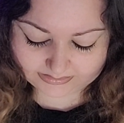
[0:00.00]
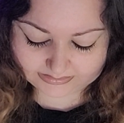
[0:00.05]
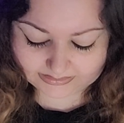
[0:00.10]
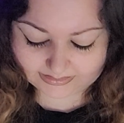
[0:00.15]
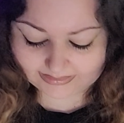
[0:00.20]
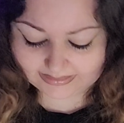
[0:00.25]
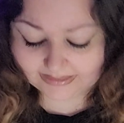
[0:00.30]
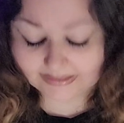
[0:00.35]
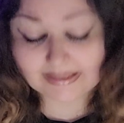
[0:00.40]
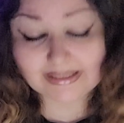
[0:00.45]
so
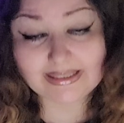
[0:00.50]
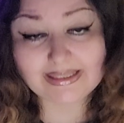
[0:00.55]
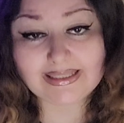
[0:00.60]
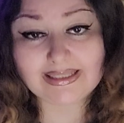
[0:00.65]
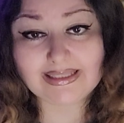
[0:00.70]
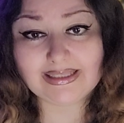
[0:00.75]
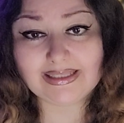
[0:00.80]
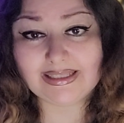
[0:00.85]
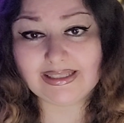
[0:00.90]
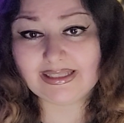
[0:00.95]
that's
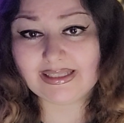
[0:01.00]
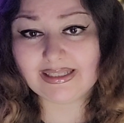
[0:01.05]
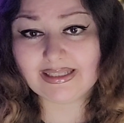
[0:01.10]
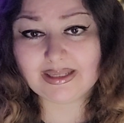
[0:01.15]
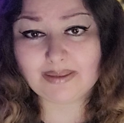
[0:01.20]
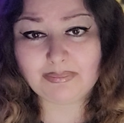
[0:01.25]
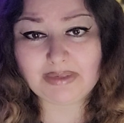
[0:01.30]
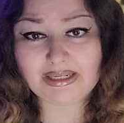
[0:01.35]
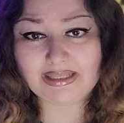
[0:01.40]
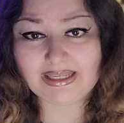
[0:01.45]
this, this is
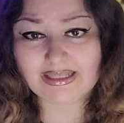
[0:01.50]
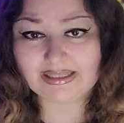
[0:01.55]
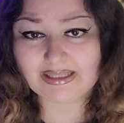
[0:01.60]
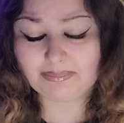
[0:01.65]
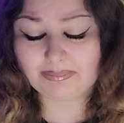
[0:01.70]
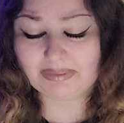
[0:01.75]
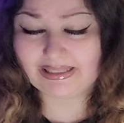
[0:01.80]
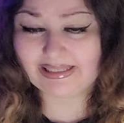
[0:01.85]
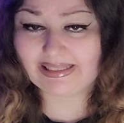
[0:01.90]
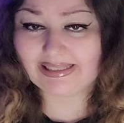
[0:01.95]
somebody that's
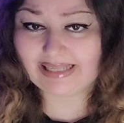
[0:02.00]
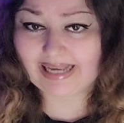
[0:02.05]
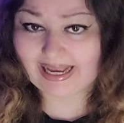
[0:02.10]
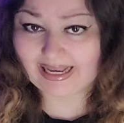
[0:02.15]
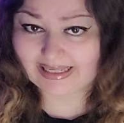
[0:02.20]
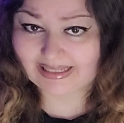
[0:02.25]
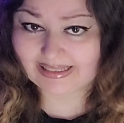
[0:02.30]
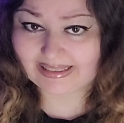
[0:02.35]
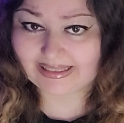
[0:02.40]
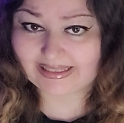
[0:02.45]

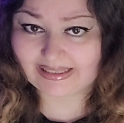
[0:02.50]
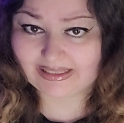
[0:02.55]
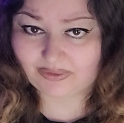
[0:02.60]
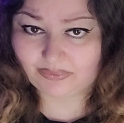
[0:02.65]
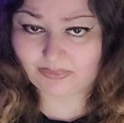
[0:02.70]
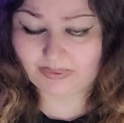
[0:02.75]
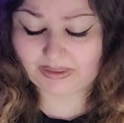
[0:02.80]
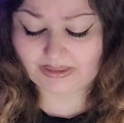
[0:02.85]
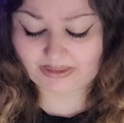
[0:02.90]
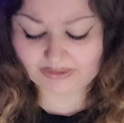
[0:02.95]
obsessed
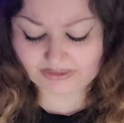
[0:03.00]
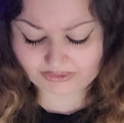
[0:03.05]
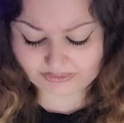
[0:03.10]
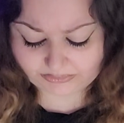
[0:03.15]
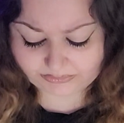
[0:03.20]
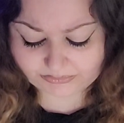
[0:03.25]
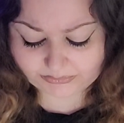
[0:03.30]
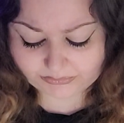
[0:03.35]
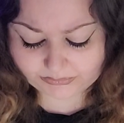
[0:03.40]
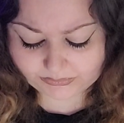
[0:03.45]
with
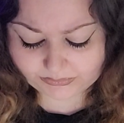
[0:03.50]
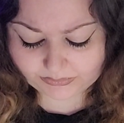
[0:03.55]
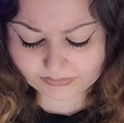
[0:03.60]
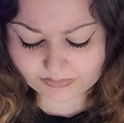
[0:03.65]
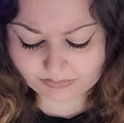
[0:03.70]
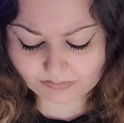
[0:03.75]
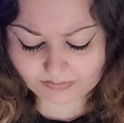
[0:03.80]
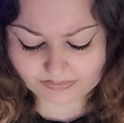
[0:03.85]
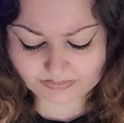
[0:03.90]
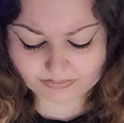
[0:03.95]

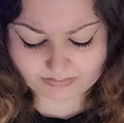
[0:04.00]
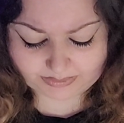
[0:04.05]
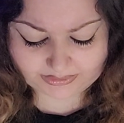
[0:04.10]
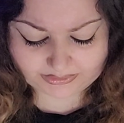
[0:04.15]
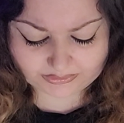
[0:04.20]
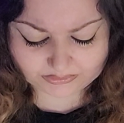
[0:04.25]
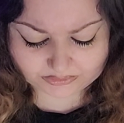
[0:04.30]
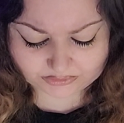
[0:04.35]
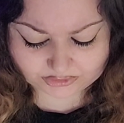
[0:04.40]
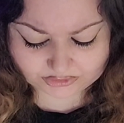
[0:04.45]
you, with what
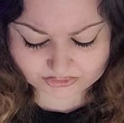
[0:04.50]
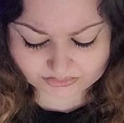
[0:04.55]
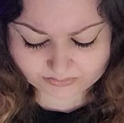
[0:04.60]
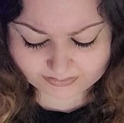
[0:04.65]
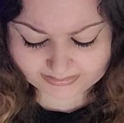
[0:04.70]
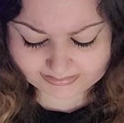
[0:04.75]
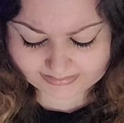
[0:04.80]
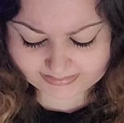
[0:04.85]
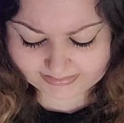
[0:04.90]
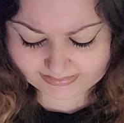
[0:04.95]
you're
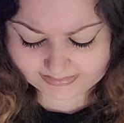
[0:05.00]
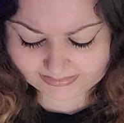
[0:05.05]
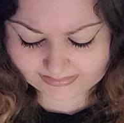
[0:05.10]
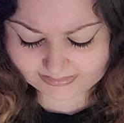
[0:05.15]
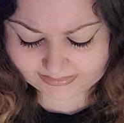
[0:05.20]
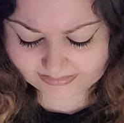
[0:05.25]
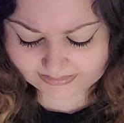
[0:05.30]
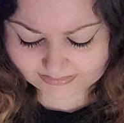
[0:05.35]
doing.